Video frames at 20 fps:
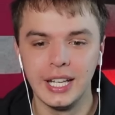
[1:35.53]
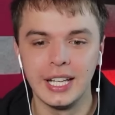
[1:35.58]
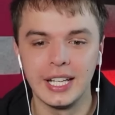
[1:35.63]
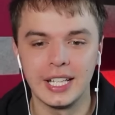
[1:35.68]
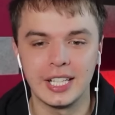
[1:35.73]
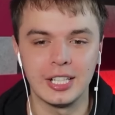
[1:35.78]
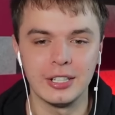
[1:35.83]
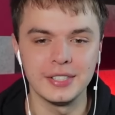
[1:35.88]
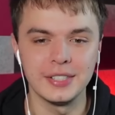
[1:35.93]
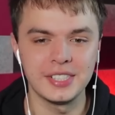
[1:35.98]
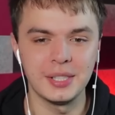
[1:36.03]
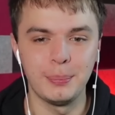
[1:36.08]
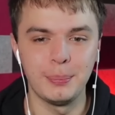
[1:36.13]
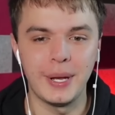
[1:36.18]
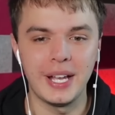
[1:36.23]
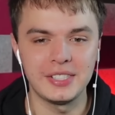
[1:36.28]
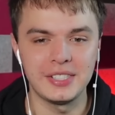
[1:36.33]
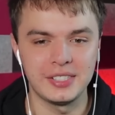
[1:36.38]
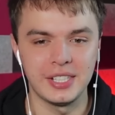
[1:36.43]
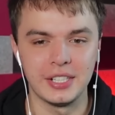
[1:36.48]
"Here's the
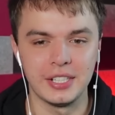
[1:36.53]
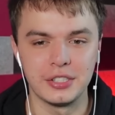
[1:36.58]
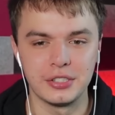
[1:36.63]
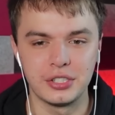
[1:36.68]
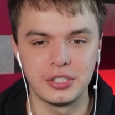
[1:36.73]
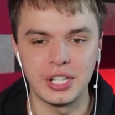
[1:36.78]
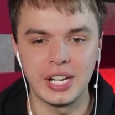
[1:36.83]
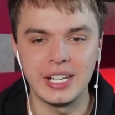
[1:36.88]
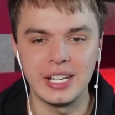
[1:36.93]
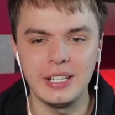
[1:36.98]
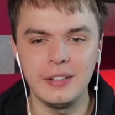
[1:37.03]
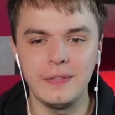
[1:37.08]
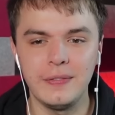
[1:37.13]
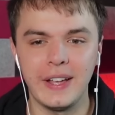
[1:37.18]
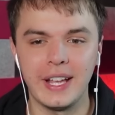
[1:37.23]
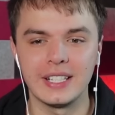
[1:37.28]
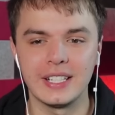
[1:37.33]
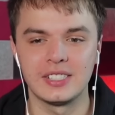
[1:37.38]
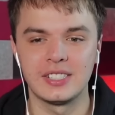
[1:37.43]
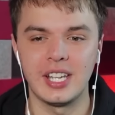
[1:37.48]
message JD
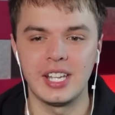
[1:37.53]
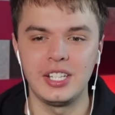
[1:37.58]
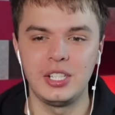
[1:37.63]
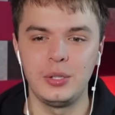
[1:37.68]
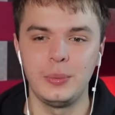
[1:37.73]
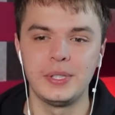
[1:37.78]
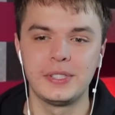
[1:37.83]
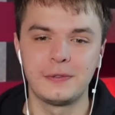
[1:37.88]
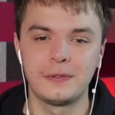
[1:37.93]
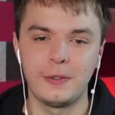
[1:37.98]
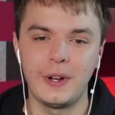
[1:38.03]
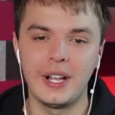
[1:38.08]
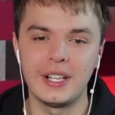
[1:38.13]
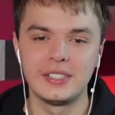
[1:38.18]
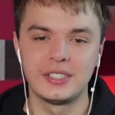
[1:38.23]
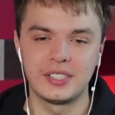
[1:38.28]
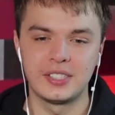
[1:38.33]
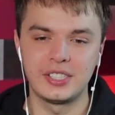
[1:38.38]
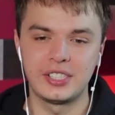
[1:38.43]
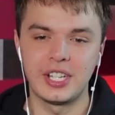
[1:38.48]
Vance sent to his
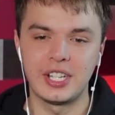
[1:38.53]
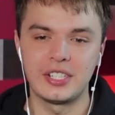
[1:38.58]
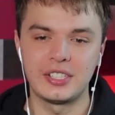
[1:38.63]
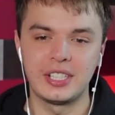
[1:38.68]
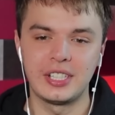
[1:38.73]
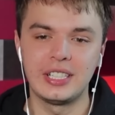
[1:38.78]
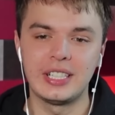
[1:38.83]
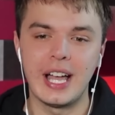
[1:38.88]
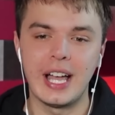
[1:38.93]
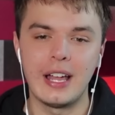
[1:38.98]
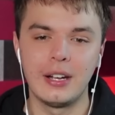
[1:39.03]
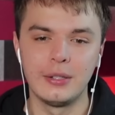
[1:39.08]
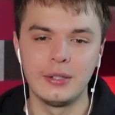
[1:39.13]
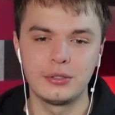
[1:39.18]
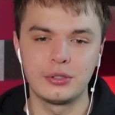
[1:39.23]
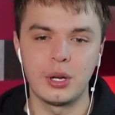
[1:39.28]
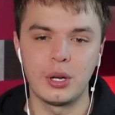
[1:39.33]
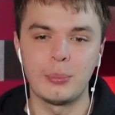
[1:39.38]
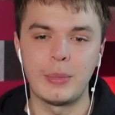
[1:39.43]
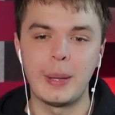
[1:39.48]
friends suggesting Donald
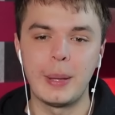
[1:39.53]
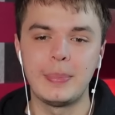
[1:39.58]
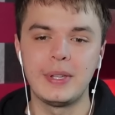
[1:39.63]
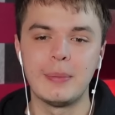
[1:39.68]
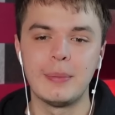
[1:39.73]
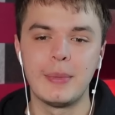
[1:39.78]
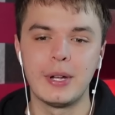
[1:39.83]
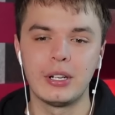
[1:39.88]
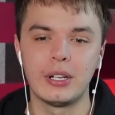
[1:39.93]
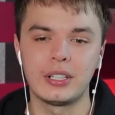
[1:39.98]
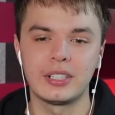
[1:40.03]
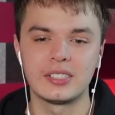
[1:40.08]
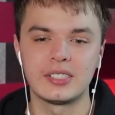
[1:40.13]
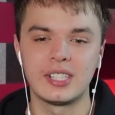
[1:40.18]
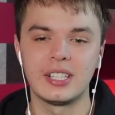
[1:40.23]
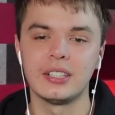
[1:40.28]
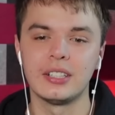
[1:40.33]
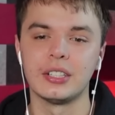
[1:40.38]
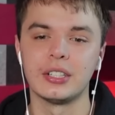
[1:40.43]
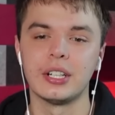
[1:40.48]
Trump might be America's
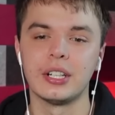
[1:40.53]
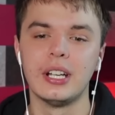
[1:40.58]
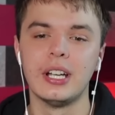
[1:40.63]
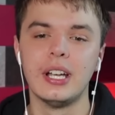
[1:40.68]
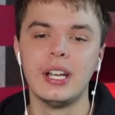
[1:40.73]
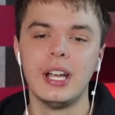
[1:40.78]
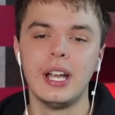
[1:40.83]
Hitler.